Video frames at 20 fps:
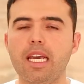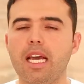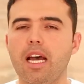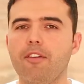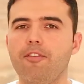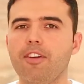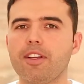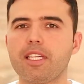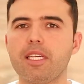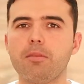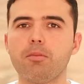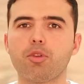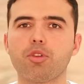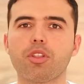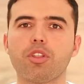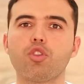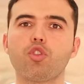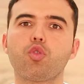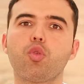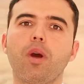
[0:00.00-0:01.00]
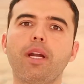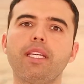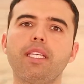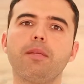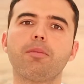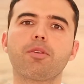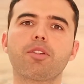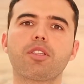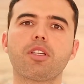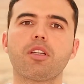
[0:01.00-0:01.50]
affecting more than
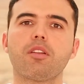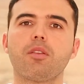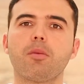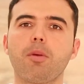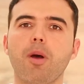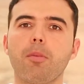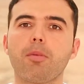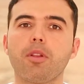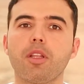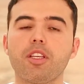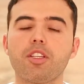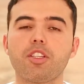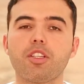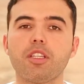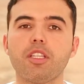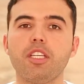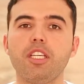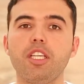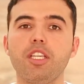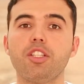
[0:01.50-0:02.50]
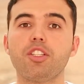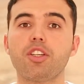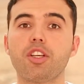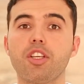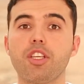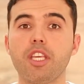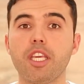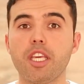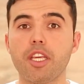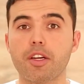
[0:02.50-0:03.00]
20% of the population each
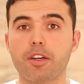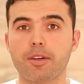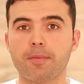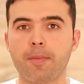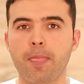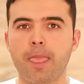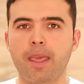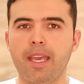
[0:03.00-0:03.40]
year.